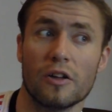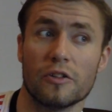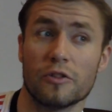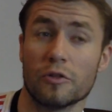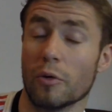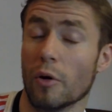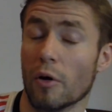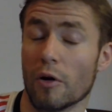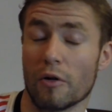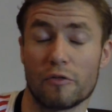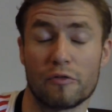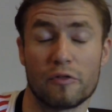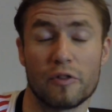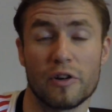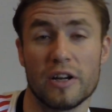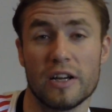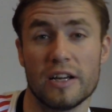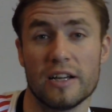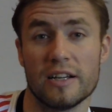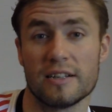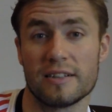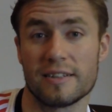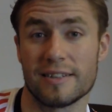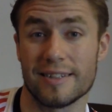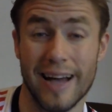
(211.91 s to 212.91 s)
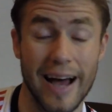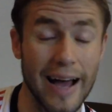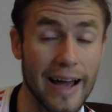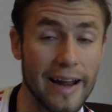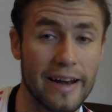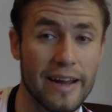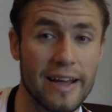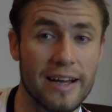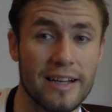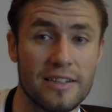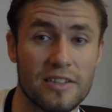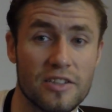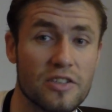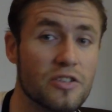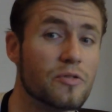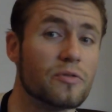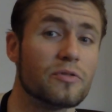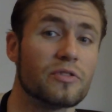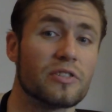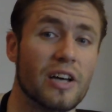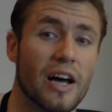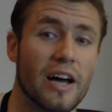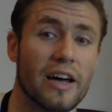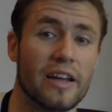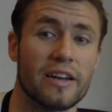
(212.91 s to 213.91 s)
two or three new
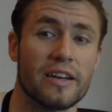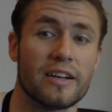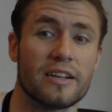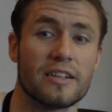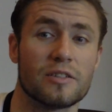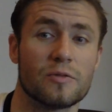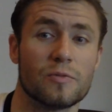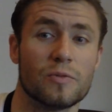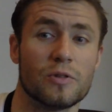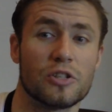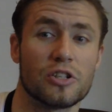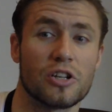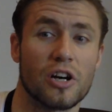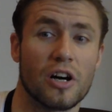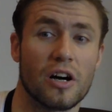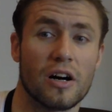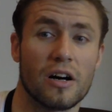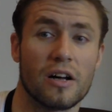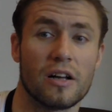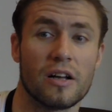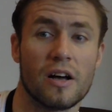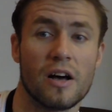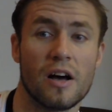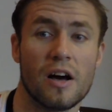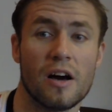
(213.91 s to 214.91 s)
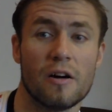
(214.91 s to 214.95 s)
signings